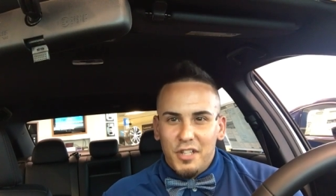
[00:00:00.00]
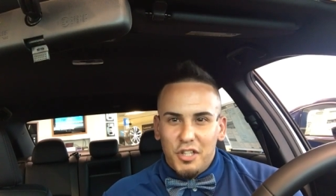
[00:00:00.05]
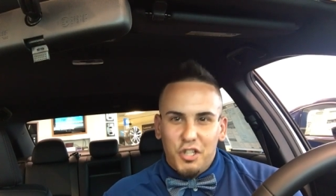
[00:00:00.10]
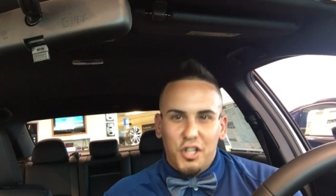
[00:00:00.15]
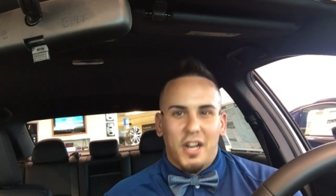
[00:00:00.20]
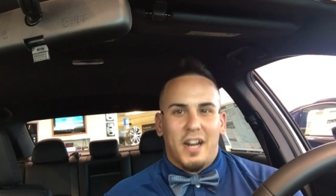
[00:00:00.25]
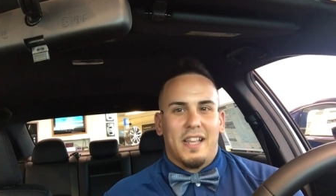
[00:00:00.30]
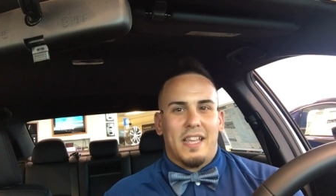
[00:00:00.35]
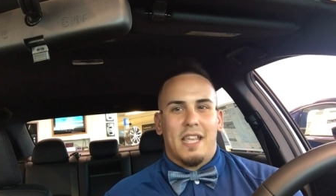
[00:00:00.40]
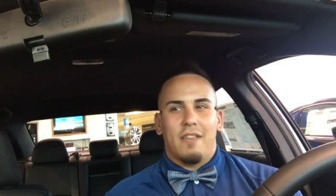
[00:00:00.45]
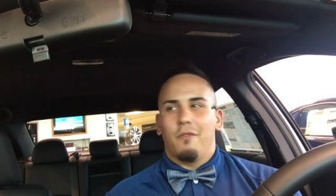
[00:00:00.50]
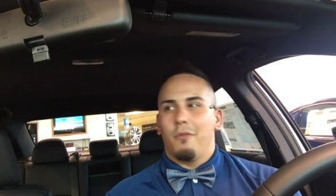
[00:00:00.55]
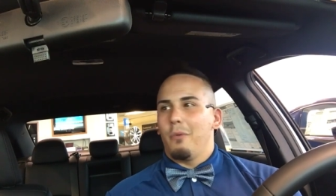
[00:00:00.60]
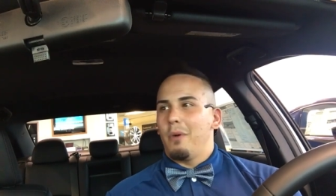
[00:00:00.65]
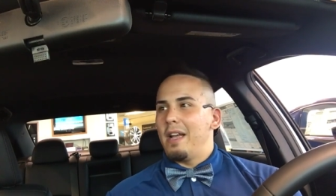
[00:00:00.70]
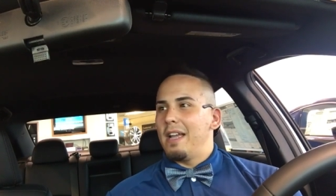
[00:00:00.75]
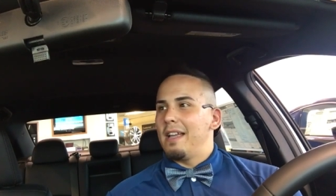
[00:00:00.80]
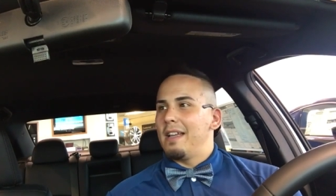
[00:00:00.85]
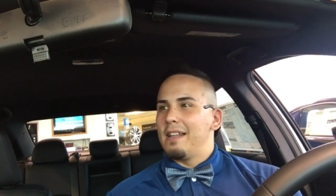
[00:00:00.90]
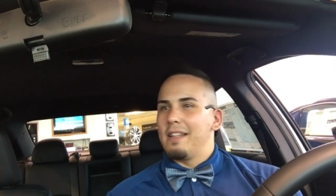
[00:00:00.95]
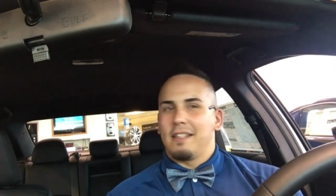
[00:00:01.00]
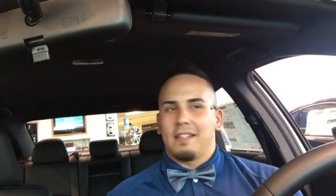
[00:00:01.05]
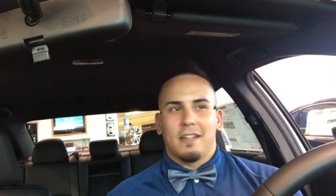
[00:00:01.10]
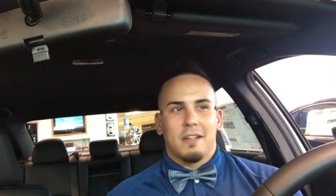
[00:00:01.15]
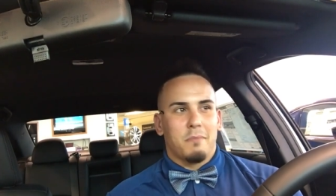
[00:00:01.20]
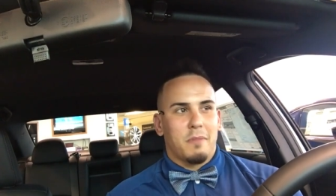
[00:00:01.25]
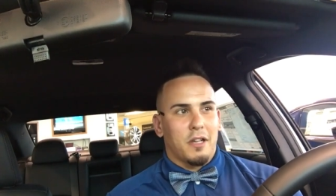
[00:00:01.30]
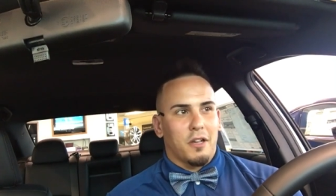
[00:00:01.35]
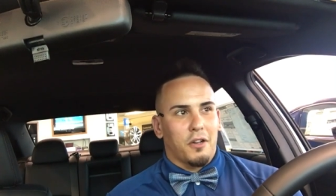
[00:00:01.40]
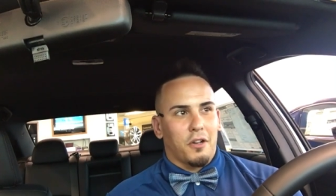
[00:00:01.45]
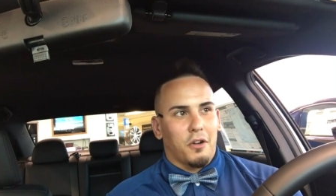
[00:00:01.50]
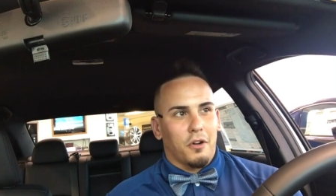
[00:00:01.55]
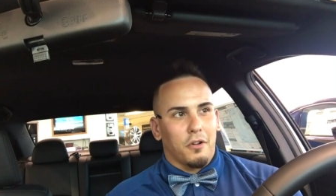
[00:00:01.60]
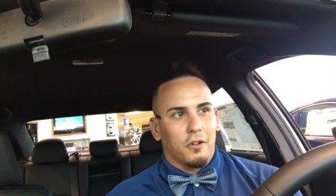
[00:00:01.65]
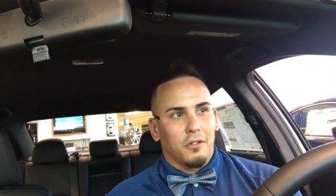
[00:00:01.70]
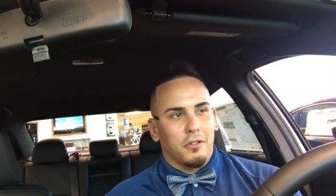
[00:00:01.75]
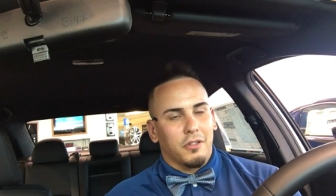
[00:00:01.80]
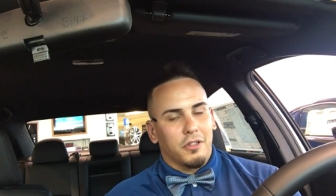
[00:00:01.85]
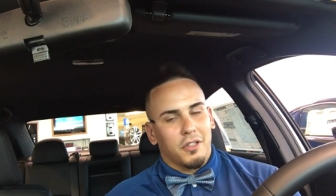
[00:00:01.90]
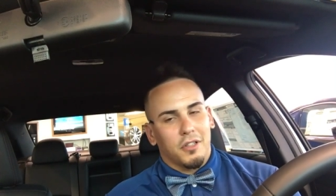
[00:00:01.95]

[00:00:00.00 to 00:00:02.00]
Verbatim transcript: shit I gave away is going to be a girl.